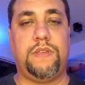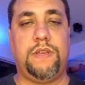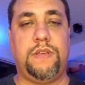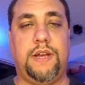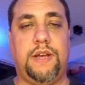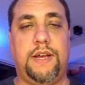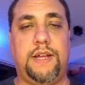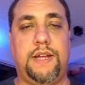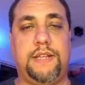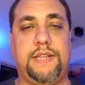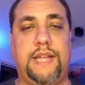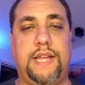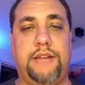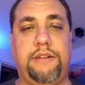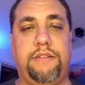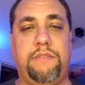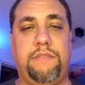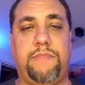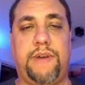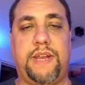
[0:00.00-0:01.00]
down
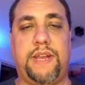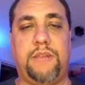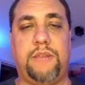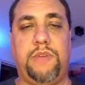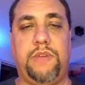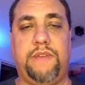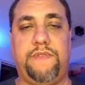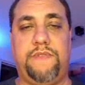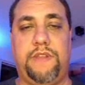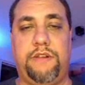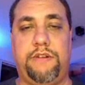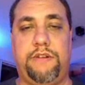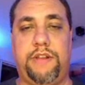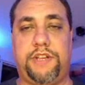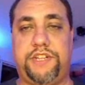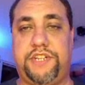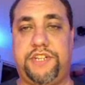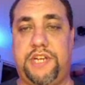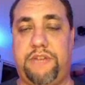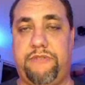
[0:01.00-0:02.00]
here in the bottom we have
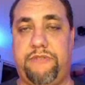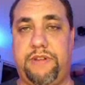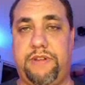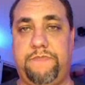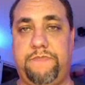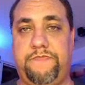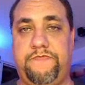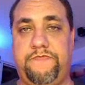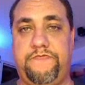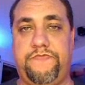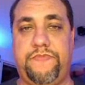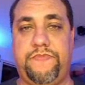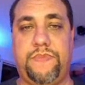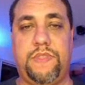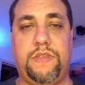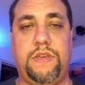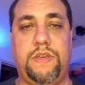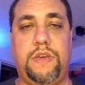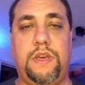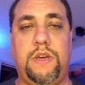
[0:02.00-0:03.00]
internet sharing.
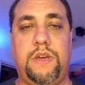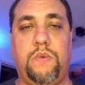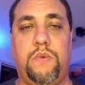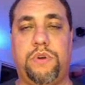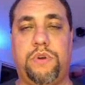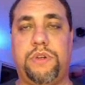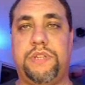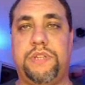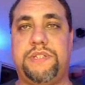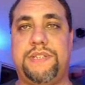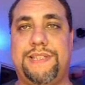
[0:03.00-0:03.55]
We're going to